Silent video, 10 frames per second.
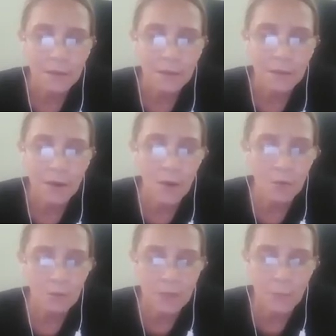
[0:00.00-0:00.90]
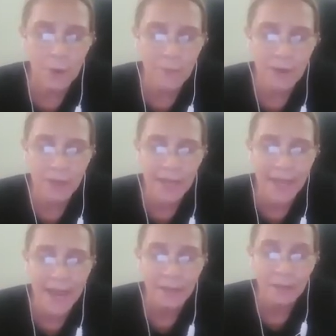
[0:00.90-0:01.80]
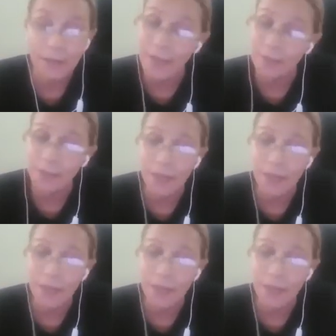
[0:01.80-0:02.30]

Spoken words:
Oh, someone buried their cat. Cats again.